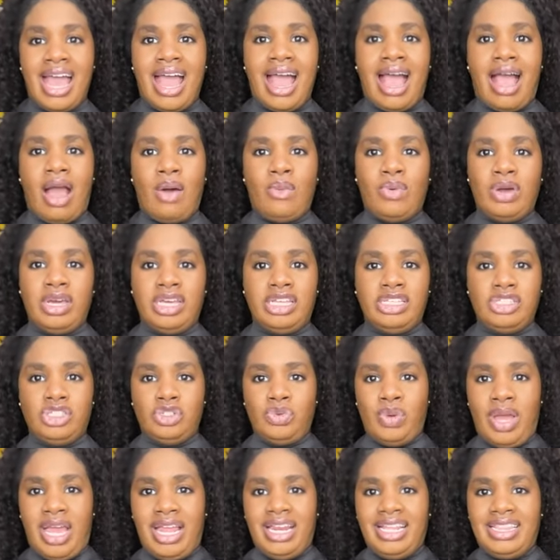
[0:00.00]
I wouldn't
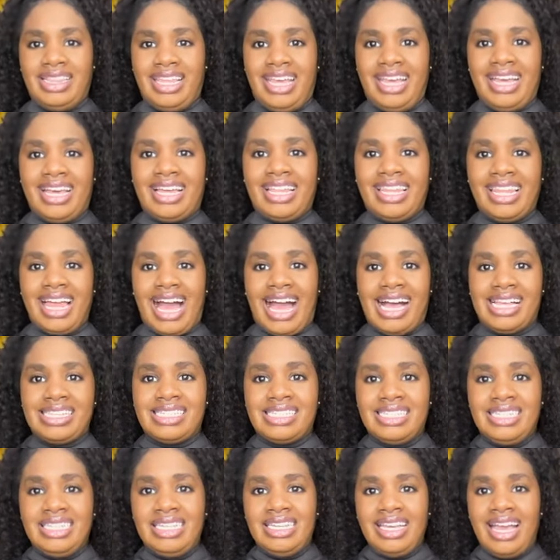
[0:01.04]
do anything
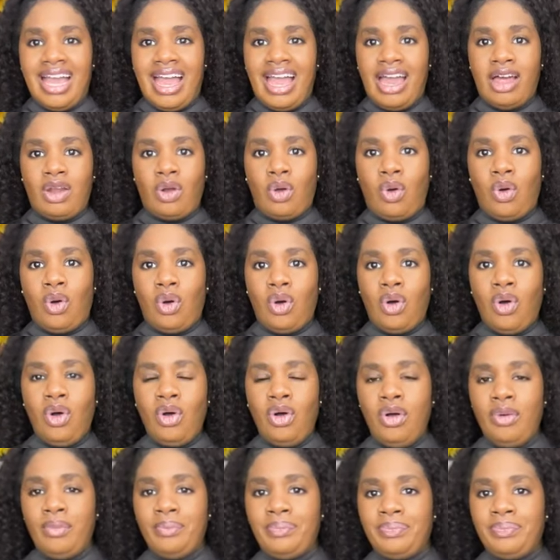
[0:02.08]
classy at all.